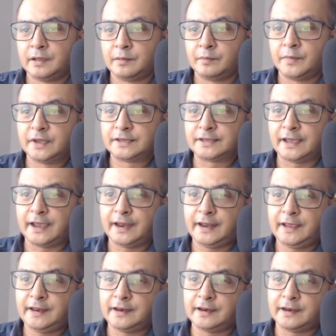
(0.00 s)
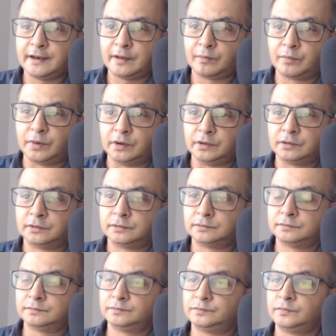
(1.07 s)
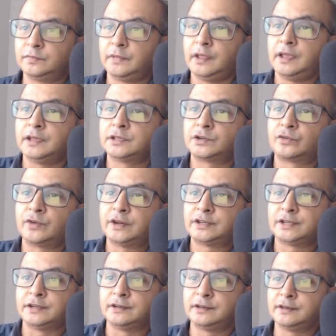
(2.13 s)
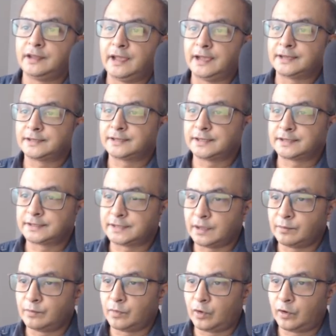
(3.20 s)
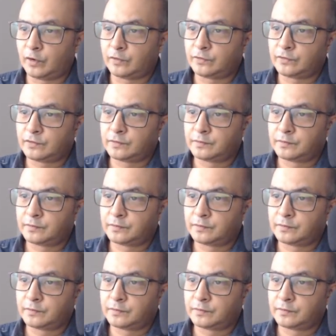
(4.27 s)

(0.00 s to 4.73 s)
Means any number is written as the sum of